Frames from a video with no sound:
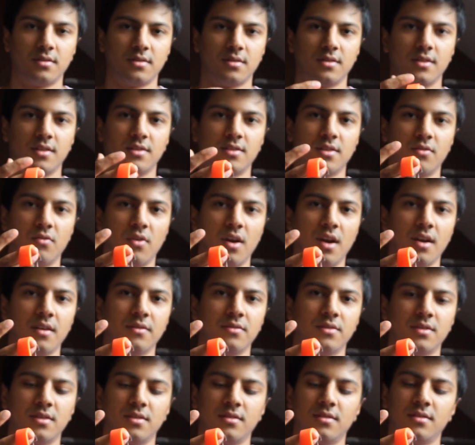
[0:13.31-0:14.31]
it's
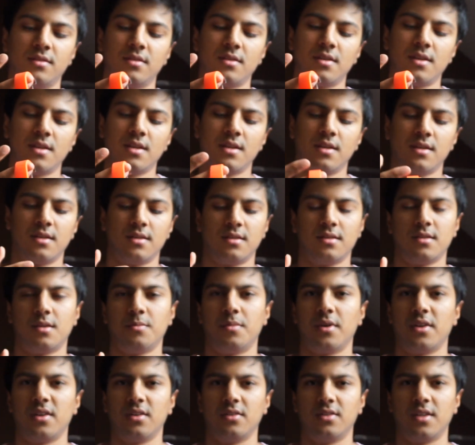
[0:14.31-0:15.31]
arrived
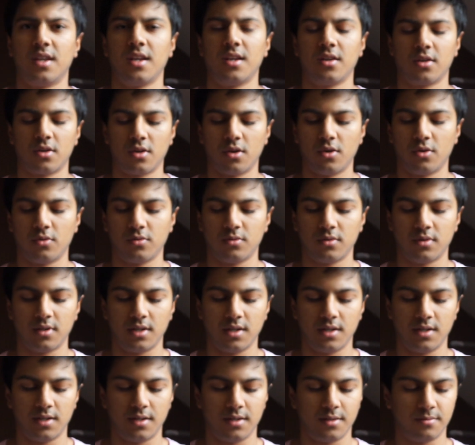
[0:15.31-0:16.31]
about a day
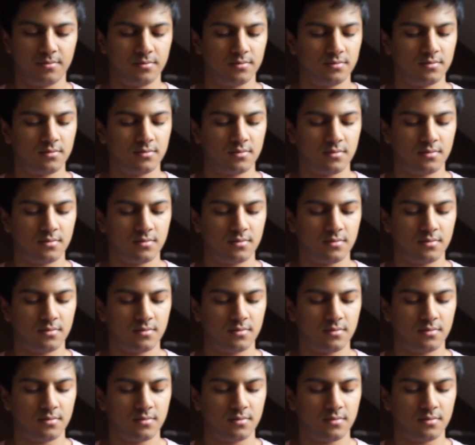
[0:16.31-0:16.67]
ago.